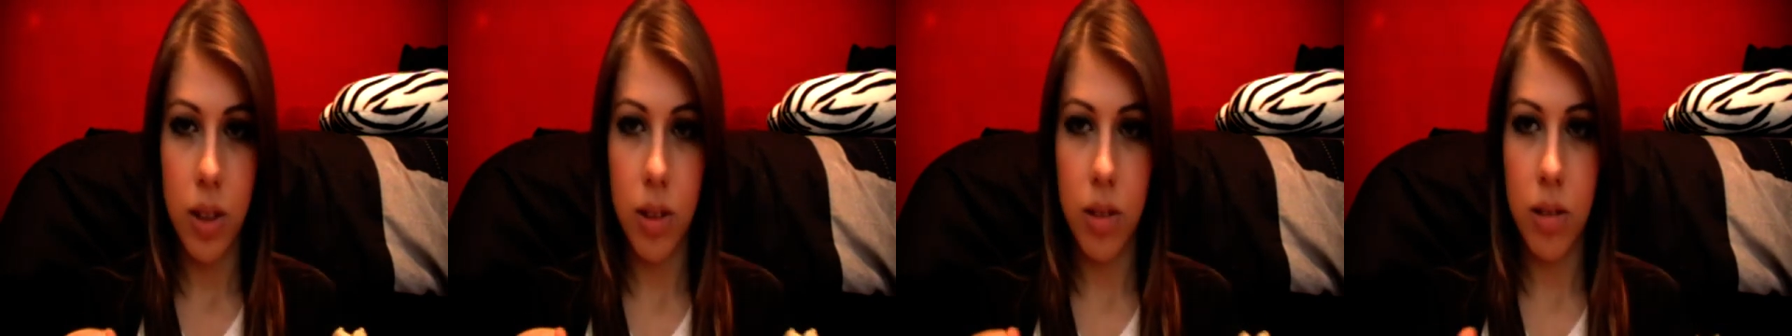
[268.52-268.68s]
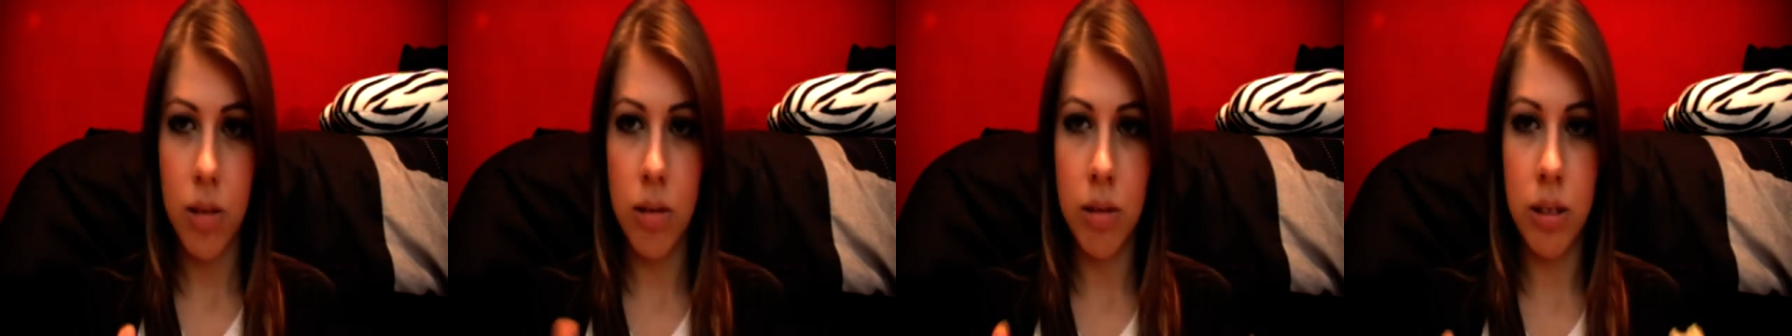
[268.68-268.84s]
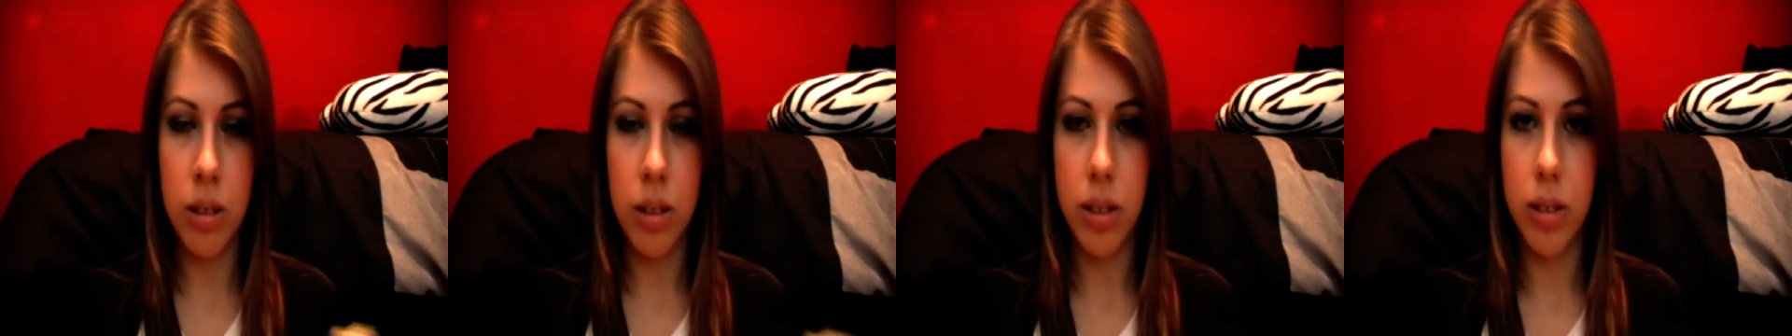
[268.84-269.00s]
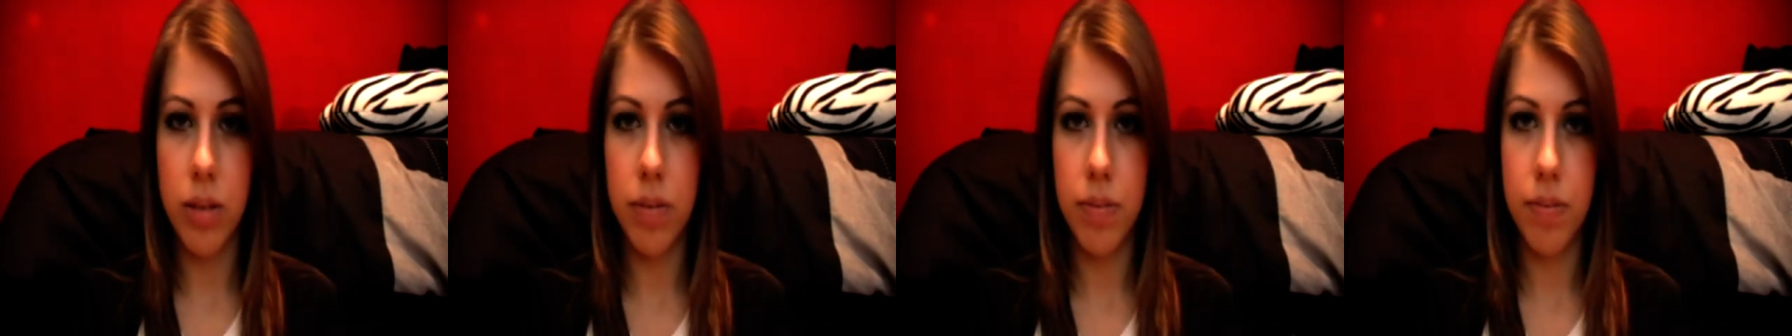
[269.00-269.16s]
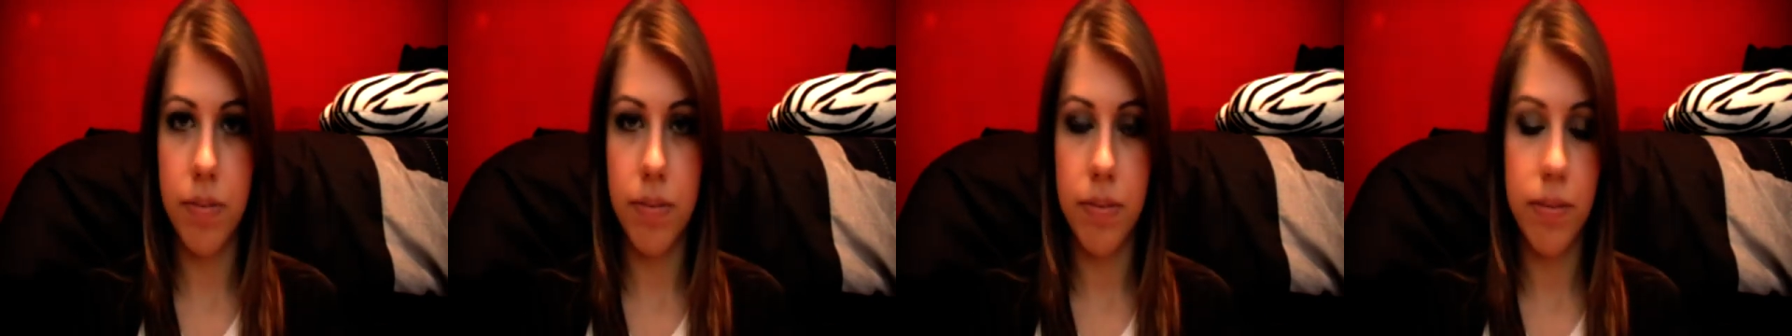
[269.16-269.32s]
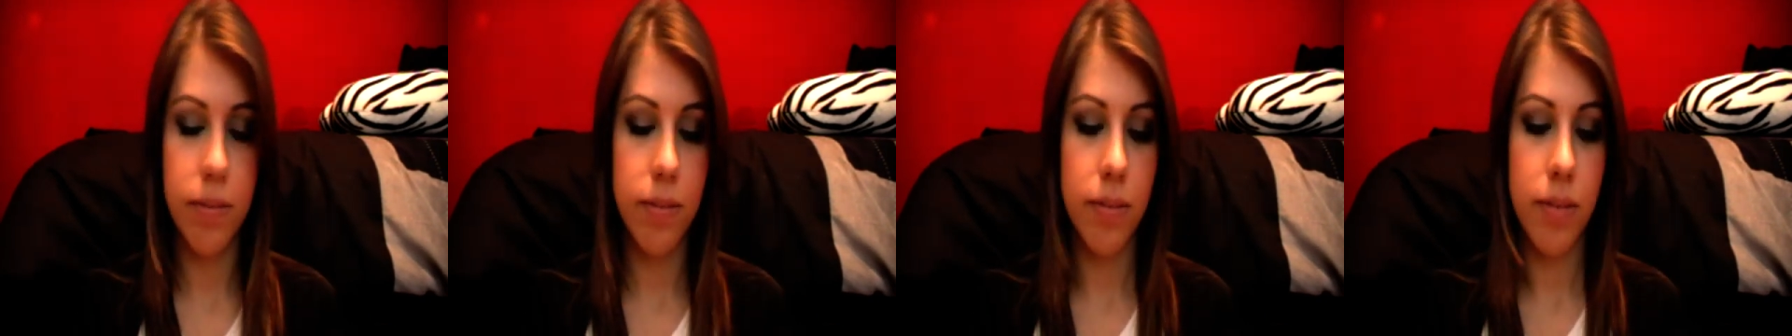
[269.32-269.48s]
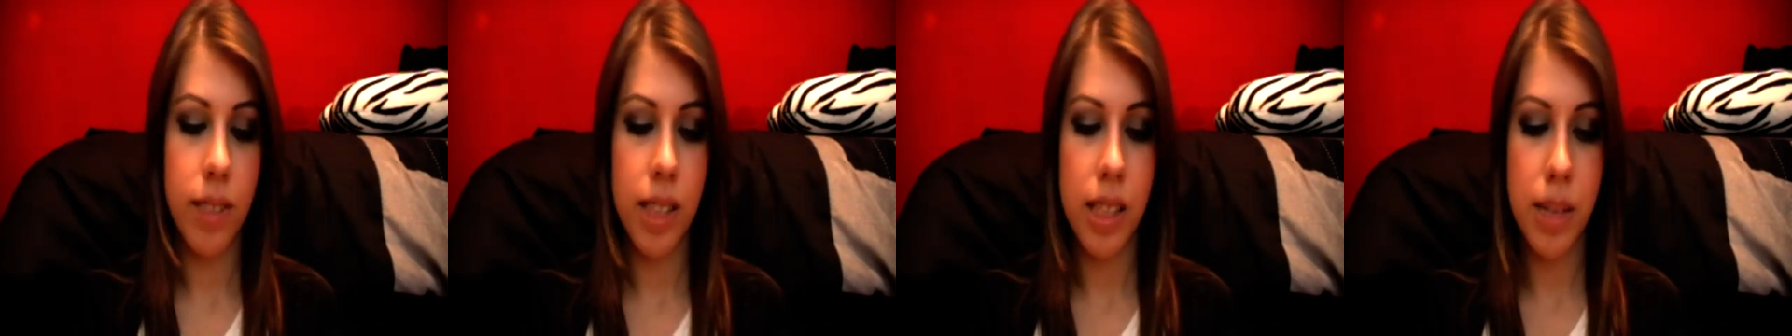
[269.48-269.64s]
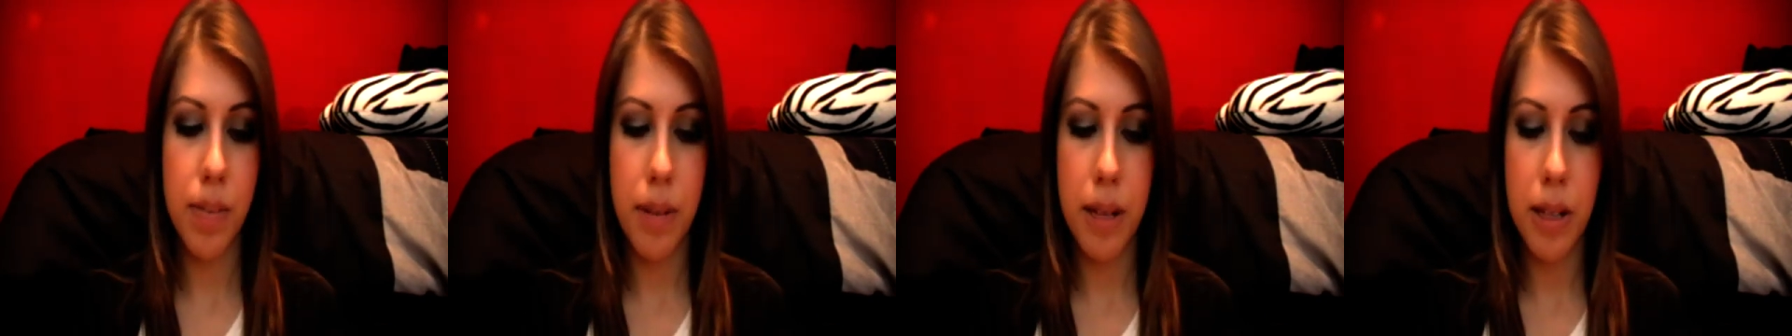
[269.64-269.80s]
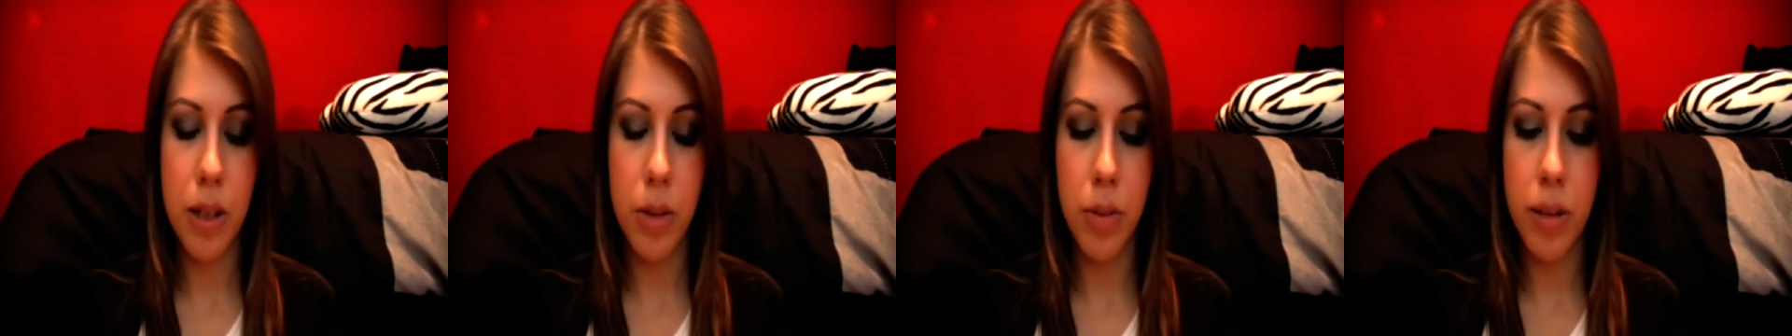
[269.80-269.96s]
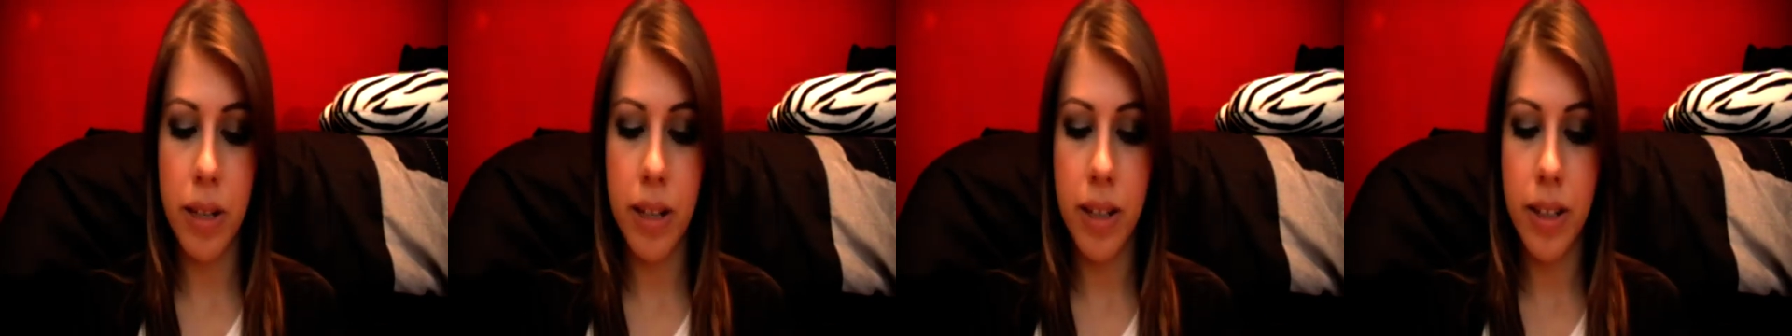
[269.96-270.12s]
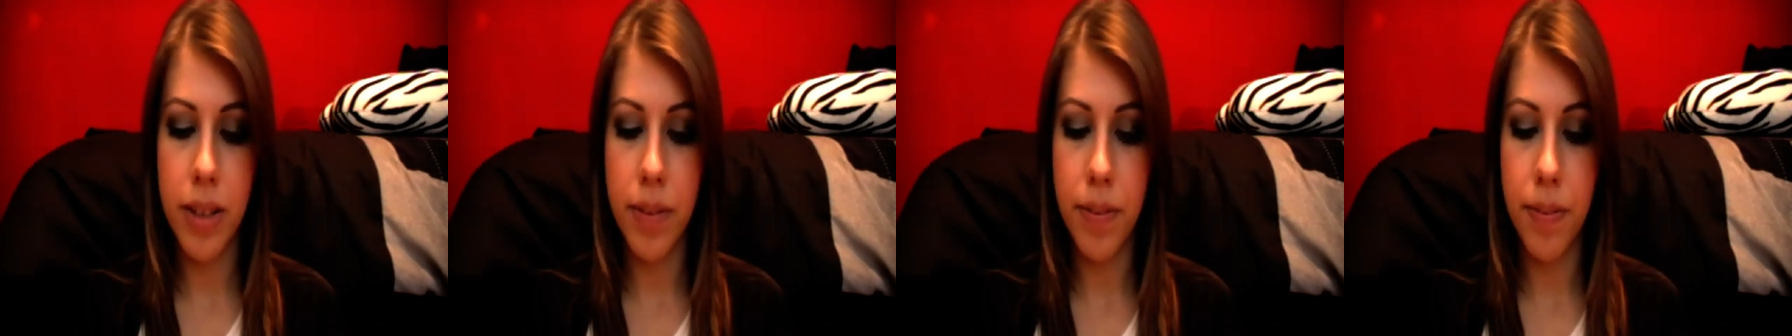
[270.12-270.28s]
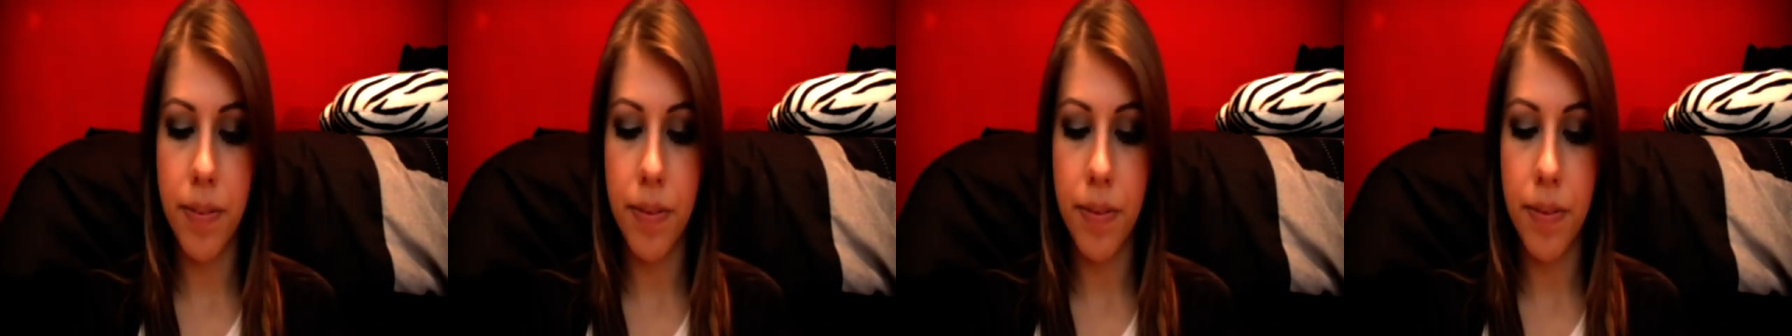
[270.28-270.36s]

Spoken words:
Ugh, smells weird.